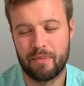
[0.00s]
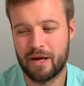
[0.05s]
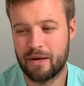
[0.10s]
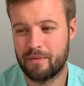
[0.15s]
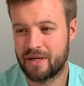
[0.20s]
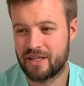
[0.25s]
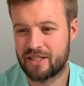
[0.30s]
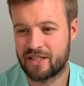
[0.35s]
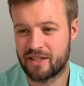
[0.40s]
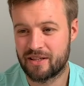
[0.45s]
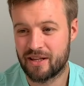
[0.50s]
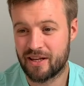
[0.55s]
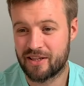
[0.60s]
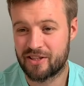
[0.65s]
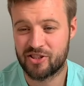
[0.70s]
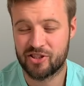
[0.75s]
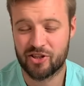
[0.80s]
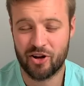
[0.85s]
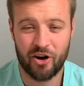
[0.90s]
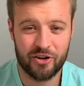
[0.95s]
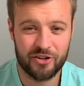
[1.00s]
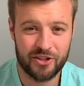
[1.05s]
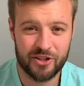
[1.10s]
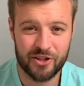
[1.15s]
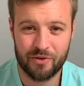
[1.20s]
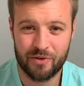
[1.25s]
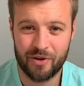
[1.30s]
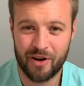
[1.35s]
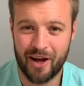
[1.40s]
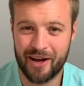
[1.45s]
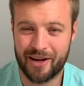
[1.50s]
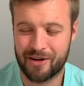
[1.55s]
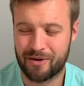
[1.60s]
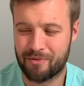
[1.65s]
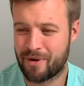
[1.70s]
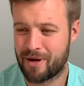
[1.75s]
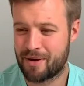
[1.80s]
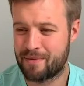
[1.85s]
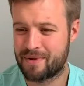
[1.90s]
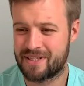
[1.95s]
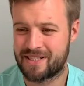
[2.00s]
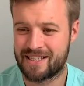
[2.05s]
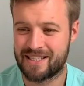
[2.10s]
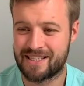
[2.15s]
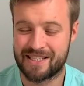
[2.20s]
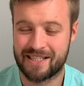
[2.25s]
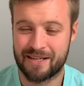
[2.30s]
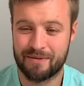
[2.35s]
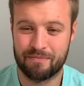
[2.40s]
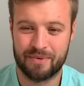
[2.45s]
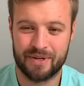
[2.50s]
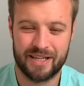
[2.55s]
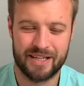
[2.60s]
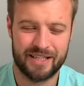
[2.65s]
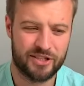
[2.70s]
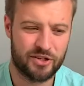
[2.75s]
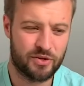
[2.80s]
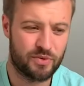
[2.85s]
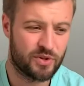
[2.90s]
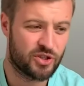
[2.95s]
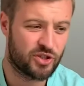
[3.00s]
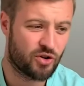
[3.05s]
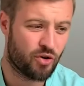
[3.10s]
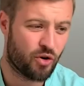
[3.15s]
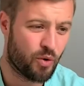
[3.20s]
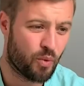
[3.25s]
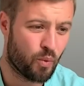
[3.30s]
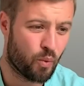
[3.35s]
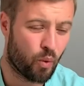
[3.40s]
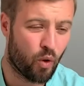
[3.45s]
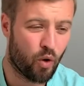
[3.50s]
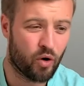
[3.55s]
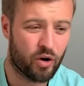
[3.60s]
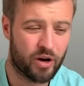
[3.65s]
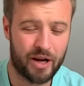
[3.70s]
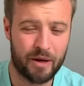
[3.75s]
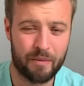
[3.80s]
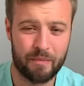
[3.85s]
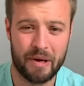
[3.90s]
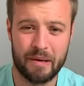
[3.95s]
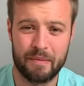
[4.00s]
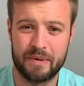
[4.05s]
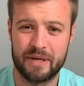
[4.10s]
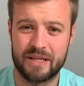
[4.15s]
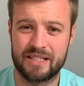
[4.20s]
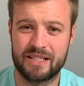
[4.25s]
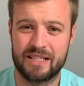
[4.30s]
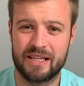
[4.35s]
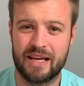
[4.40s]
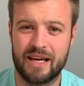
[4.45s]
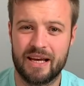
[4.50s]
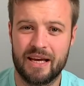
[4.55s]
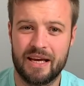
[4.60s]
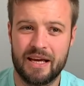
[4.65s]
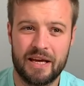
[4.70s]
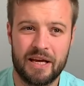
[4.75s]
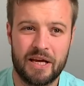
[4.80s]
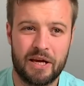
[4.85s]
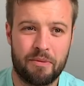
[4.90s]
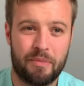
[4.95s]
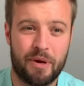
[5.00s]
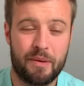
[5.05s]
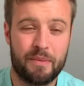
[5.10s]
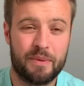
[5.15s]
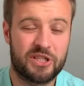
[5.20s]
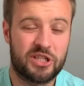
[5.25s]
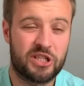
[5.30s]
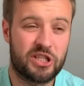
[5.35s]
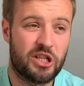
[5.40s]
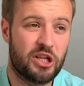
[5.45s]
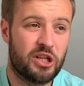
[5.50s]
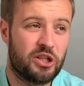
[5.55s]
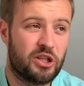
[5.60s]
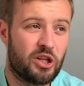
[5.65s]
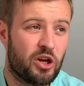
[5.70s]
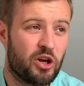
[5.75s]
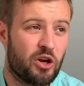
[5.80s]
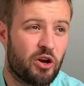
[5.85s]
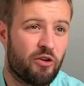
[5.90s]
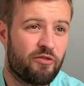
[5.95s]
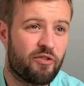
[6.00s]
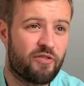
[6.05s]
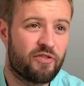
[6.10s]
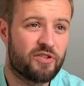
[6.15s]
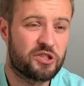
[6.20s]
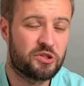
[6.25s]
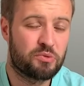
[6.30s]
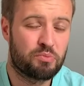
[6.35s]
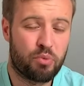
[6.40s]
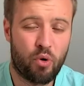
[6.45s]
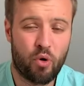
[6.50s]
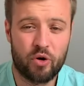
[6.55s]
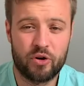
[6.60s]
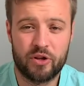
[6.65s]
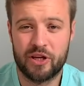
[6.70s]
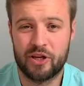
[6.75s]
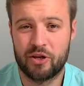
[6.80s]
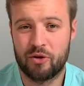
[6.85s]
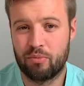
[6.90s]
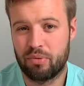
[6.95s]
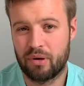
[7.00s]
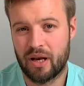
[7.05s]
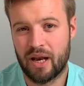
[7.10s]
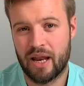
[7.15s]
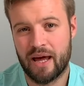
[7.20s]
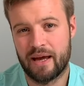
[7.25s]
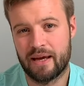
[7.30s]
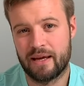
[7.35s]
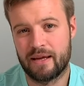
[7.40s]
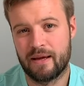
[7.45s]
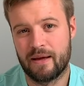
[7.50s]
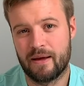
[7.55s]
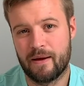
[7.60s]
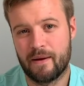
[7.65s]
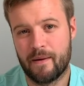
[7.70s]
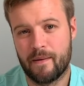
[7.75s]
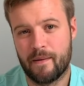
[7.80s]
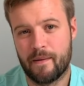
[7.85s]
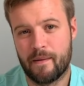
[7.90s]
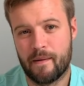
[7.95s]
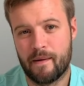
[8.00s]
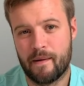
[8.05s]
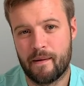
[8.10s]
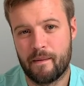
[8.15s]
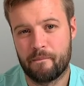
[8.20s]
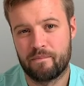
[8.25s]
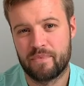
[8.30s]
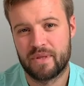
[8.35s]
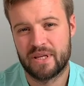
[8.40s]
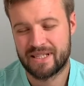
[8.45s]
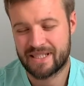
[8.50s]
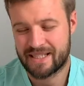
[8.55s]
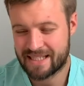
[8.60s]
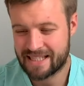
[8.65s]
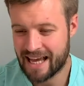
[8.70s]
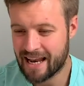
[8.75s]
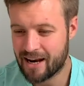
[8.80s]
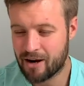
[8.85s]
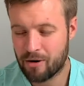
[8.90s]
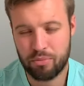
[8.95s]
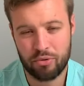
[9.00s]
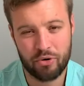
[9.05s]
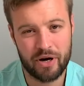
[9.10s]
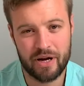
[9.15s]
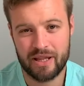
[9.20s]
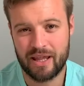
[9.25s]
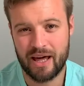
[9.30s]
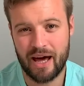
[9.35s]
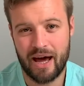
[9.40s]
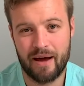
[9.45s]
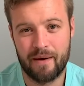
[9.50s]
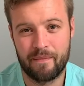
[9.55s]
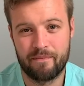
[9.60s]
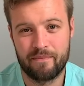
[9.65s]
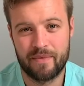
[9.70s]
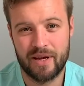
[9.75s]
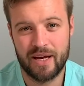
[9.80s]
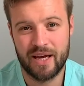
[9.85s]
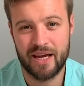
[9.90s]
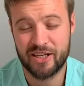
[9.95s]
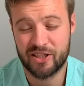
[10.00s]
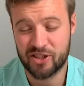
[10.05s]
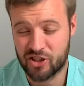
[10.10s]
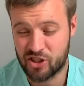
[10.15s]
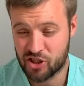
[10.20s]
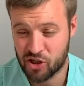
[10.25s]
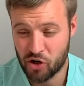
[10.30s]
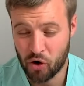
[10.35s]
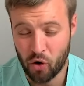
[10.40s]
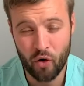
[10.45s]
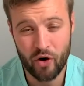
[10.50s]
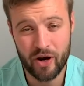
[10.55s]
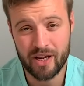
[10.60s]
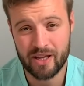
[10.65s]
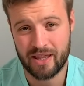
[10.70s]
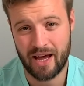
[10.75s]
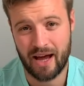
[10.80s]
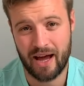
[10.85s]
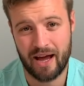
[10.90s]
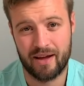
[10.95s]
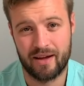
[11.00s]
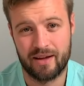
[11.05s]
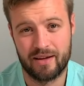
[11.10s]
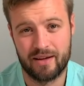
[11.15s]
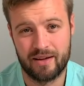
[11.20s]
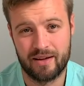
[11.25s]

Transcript: Maybe it's a, a song that you like. Maybe it's as simply as you enjoy walking. Maybe it's maybe it's the, the love of a sport that you play. Celebrate that. Enjoy that.